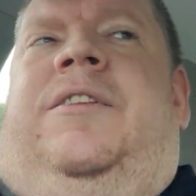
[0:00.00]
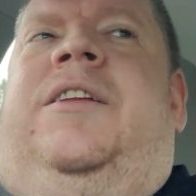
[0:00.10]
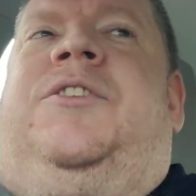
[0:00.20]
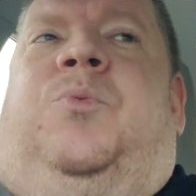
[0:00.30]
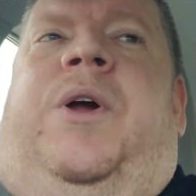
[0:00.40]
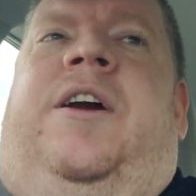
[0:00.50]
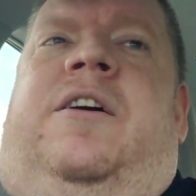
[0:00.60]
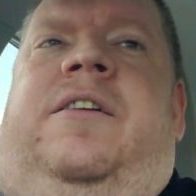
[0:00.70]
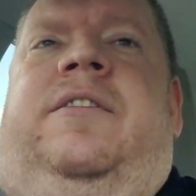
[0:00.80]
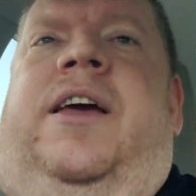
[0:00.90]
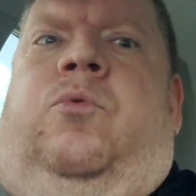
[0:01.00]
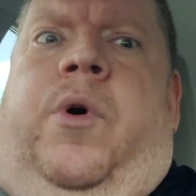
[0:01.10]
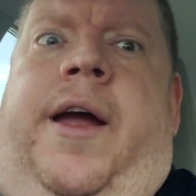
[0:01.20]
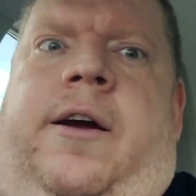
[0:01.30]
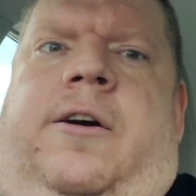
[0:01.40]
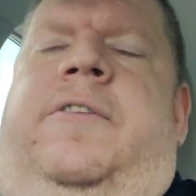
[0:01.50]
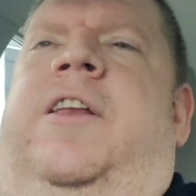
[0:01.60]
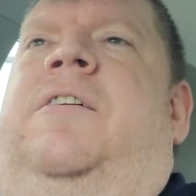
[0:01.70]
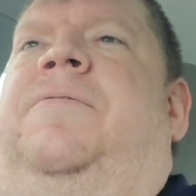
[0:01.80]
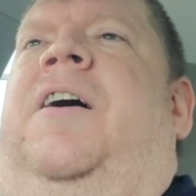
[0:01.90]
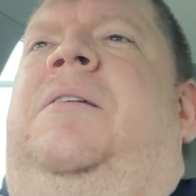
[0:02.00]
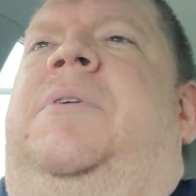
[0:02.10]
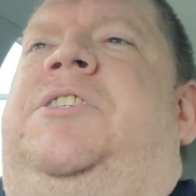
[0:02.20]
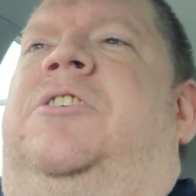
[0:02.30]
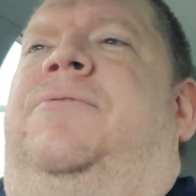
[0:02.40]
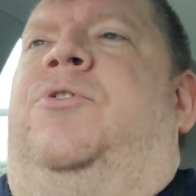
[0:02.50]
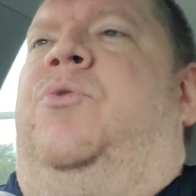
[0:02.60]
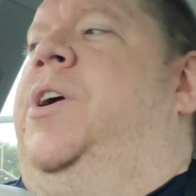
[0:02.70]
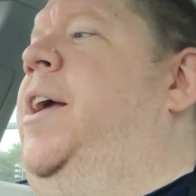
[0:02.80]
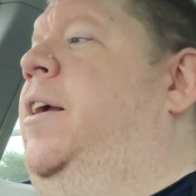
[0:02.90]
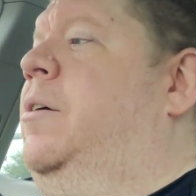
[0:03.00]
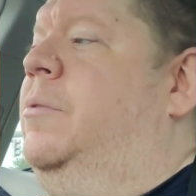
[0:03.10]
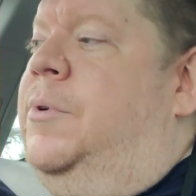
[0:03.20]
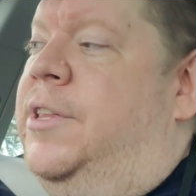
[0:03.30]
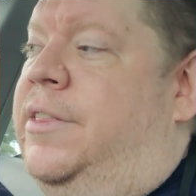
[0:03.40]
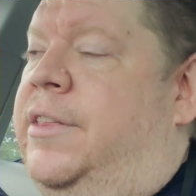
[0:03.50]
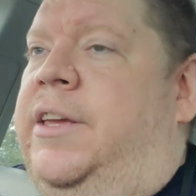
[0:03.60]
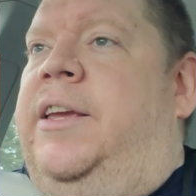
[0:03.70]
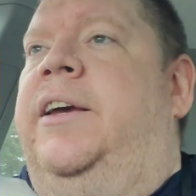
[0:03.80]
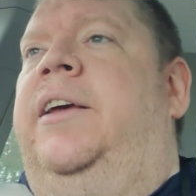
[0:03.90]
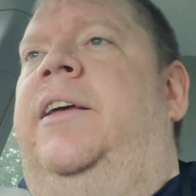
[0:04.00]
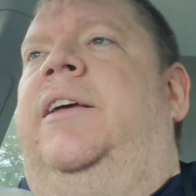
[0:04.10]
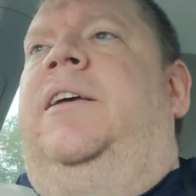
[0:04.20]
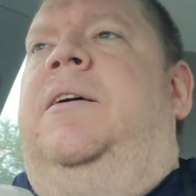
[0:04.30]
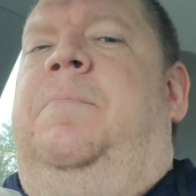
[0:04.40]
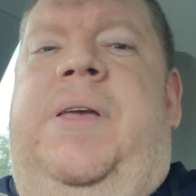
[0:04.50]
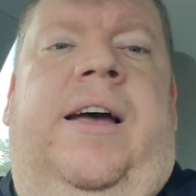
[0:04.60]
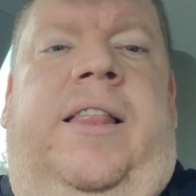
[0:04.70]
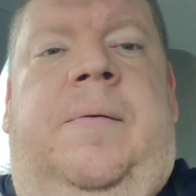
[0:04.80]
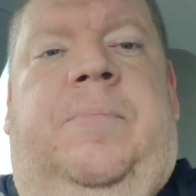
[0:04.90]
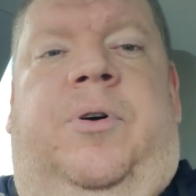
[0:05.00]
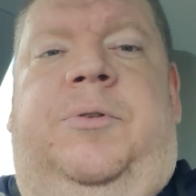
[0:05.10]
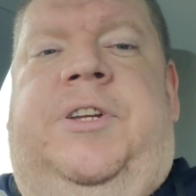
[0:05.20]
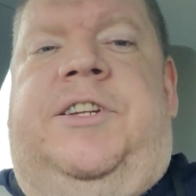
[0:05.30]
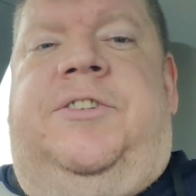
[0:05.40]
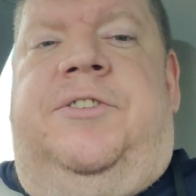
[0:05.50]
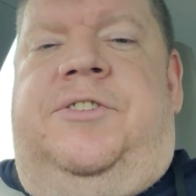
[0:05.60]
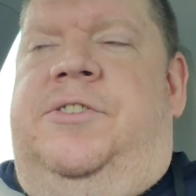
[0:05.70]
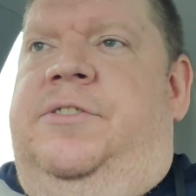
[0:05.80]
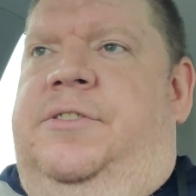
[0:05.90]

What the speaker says: It's weird and rare that I find myself agreeing with the BLM protesters